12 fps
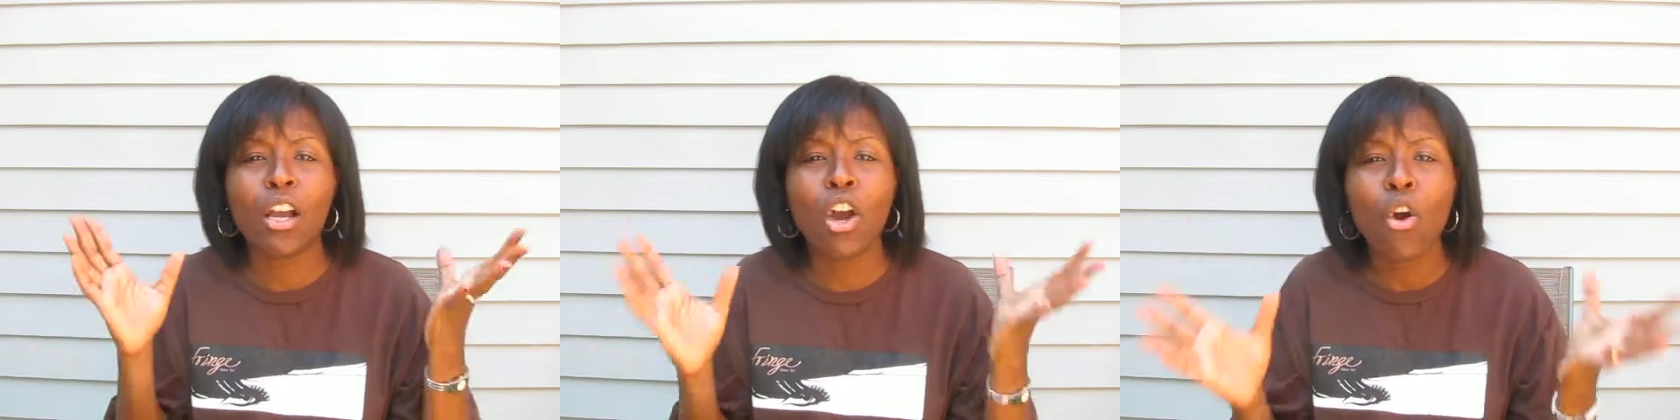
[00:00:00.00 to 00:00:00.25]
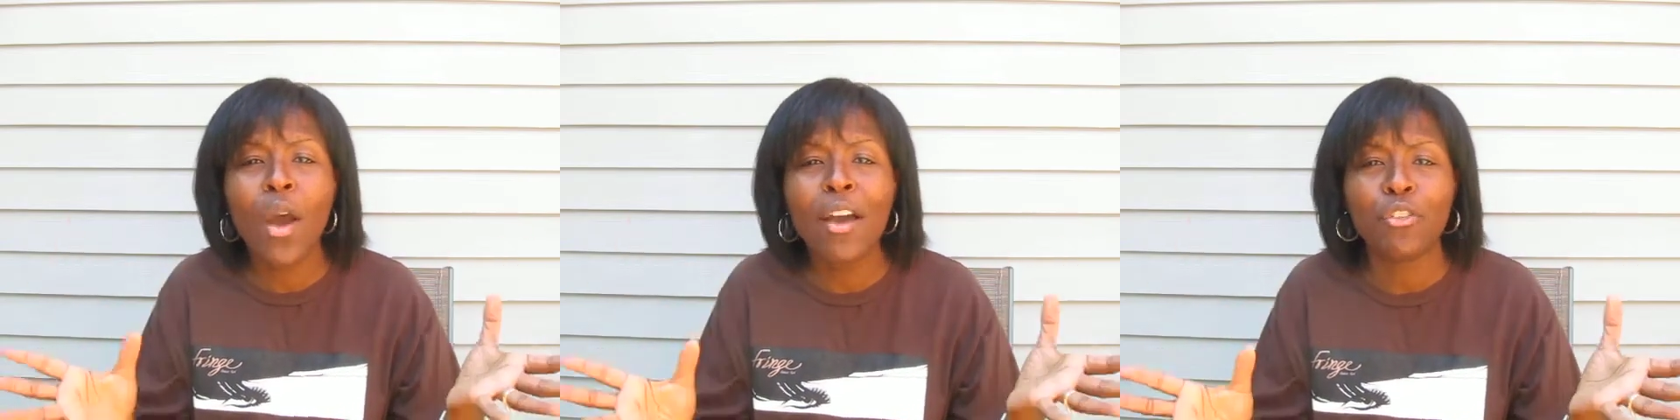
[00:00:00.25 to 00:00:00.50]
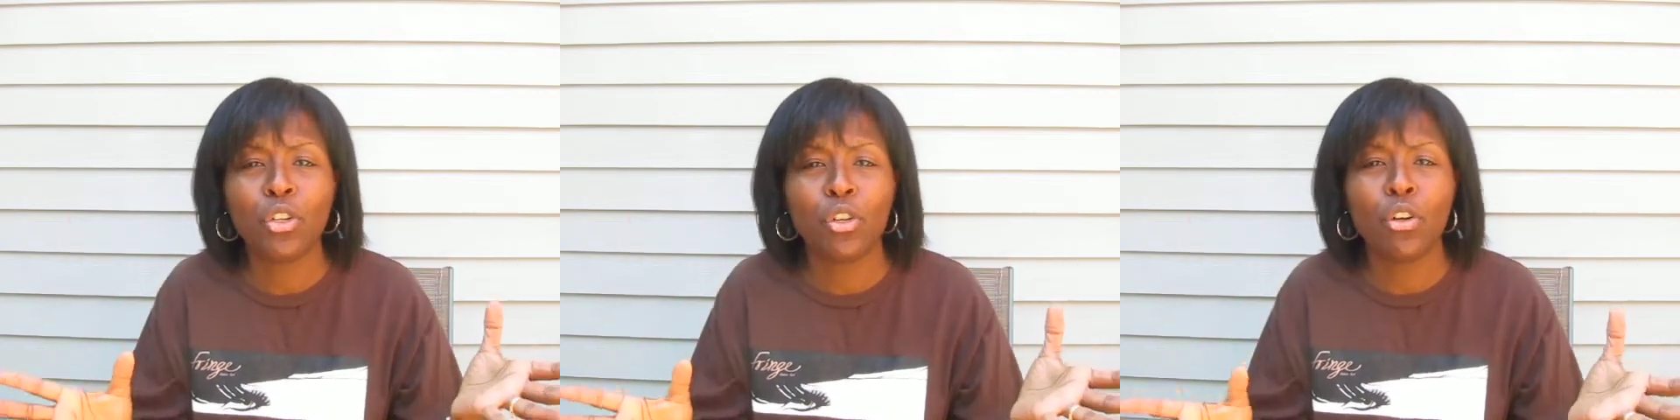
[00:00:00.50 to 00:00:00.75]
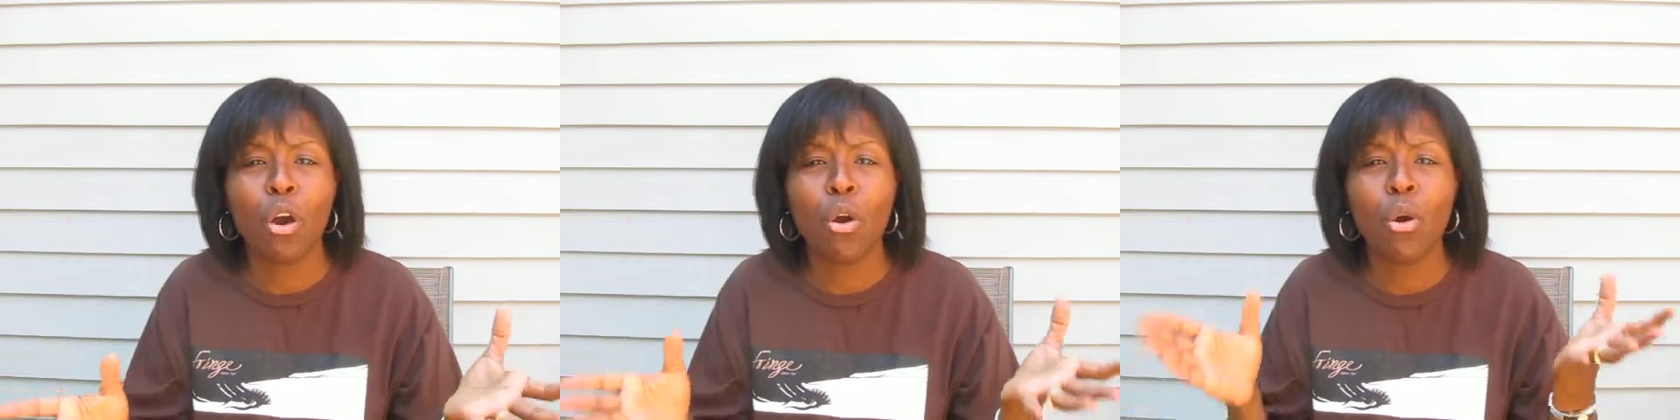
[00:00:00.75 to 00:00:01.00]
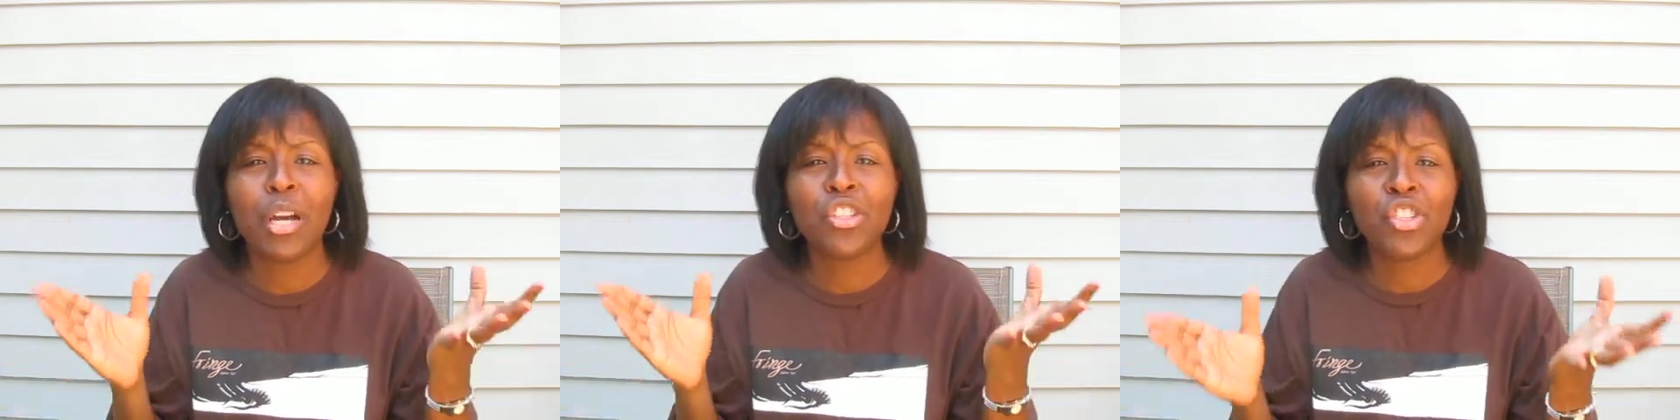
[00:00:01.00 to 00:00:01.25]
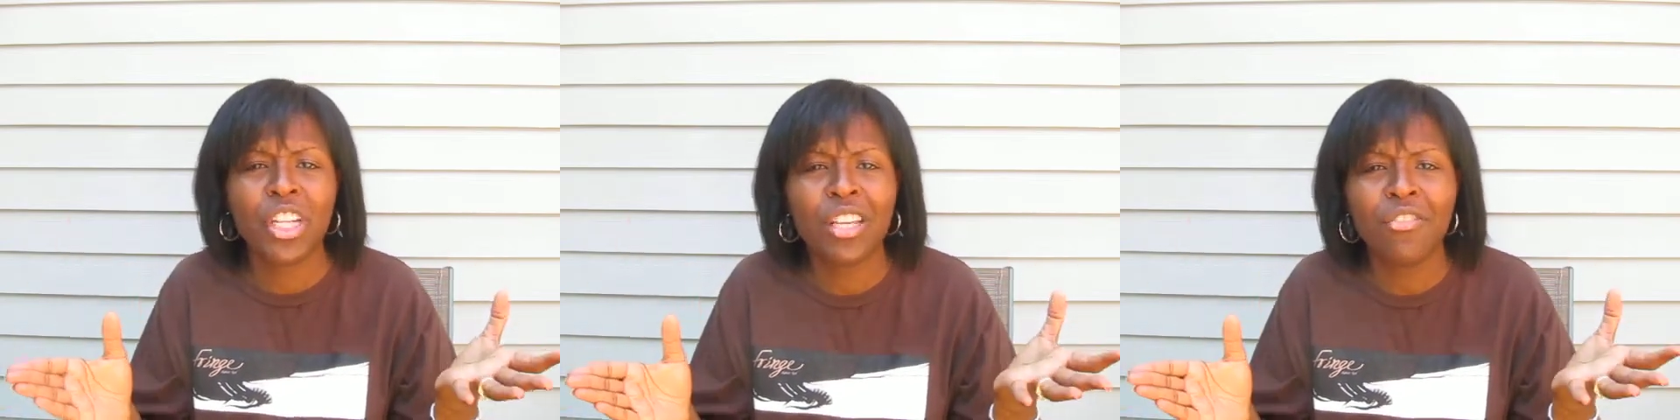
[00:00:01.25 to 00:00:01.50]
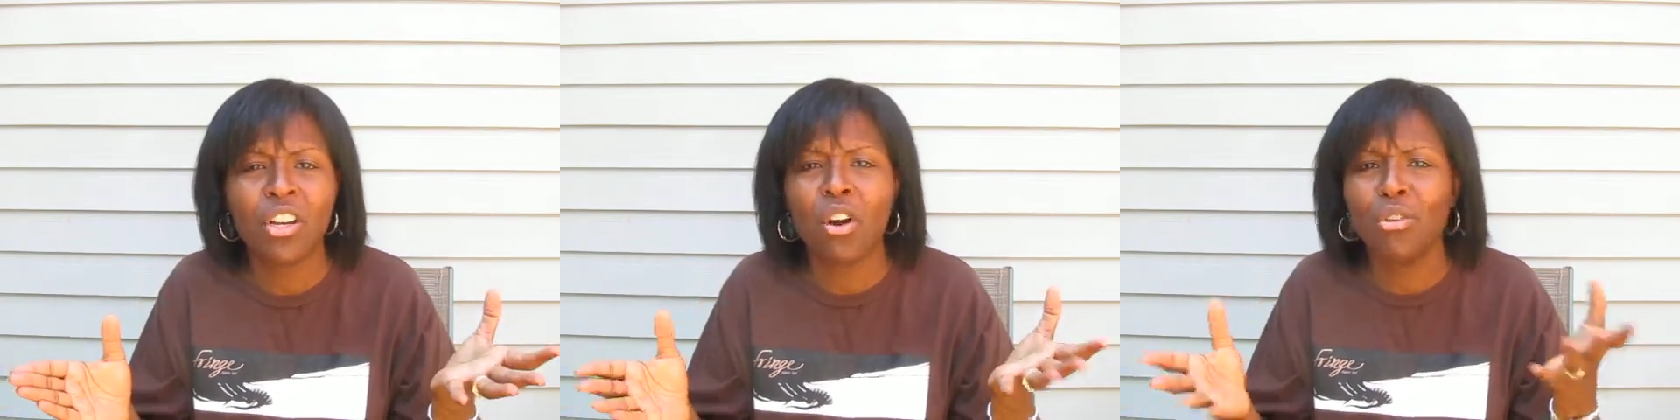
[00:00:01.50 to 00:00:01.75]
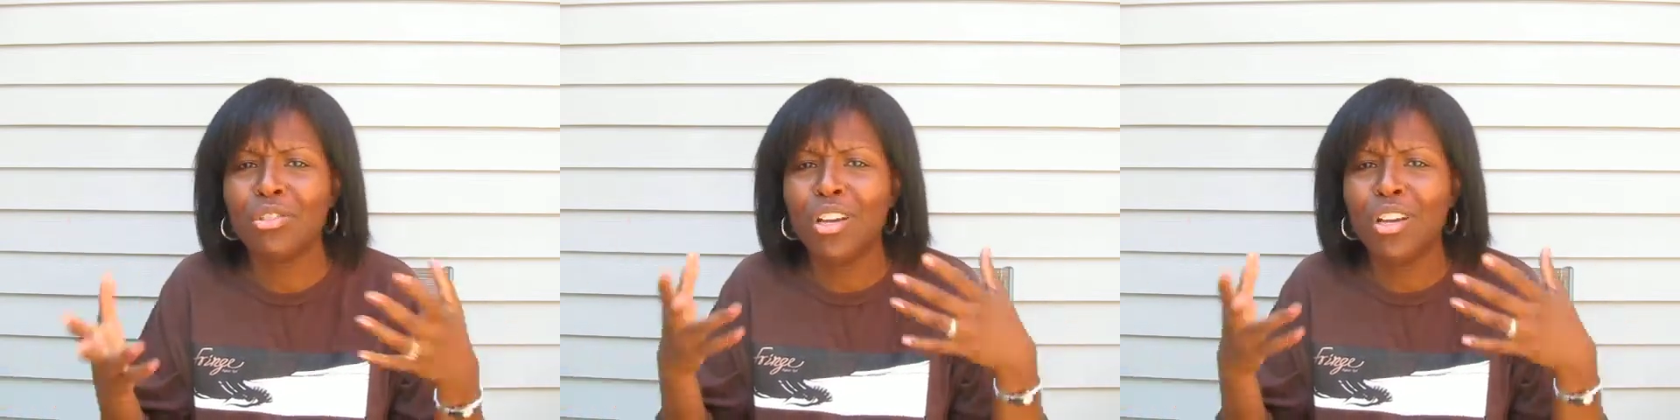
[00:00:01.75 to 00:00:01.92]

Go after your goal, achieve a goal.